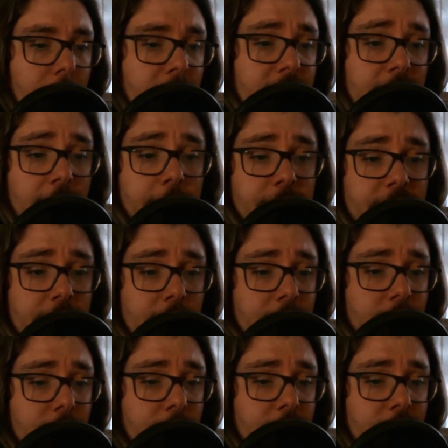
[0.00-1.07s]
The time
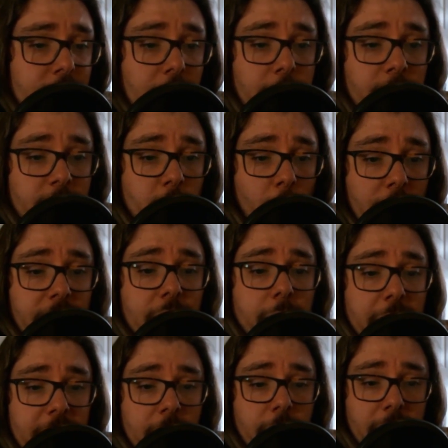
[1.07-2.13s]
signature determines what the
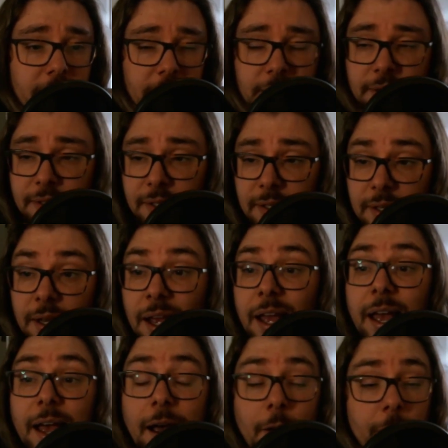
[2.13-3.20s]
meter is,
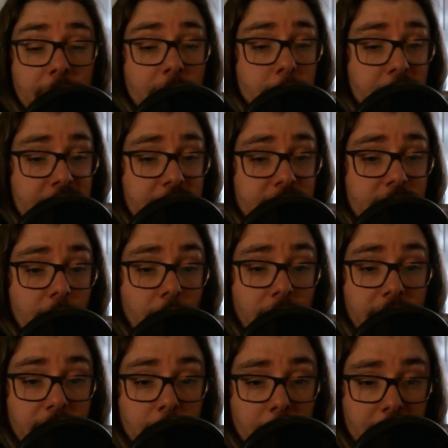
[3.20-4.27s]
how many beats are
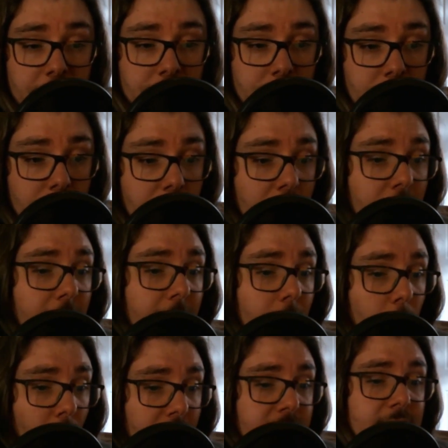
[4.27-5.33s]
in a measure,
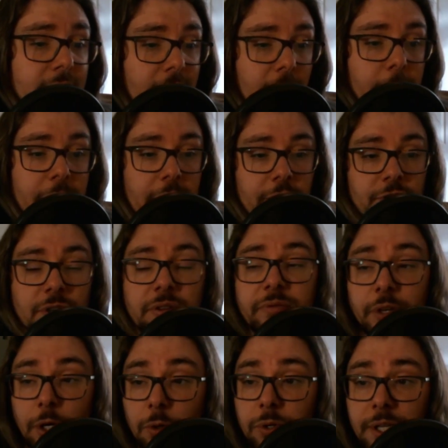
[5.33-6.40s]
and what denomination
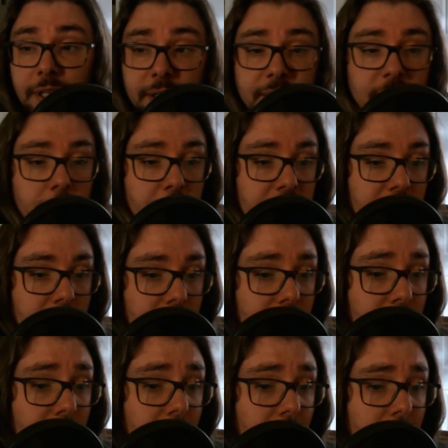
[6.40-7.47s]
of note gets the beat.
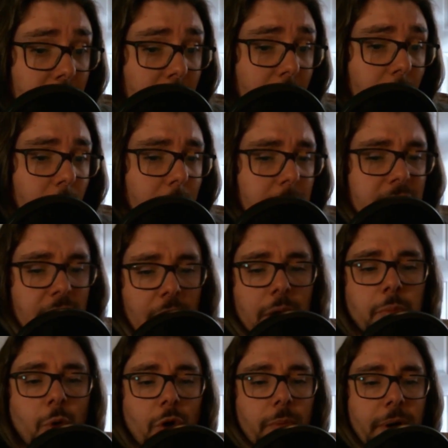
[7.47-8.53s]
We will
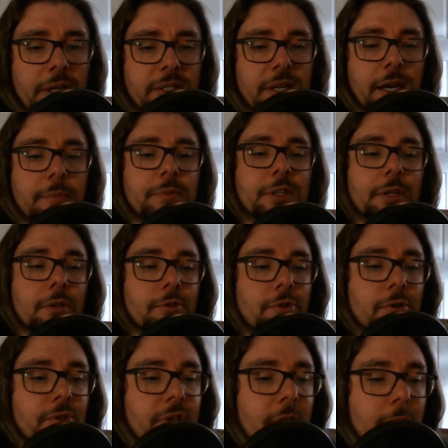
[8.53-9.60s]
talk more about time
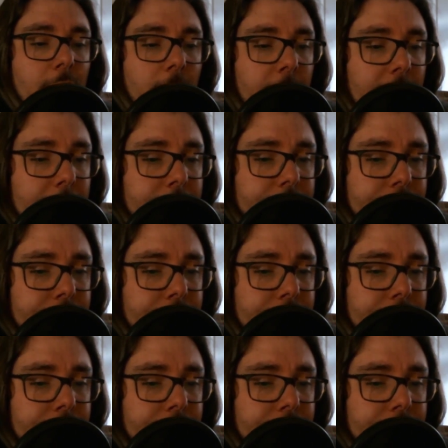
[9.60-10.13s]
signatures in a moment.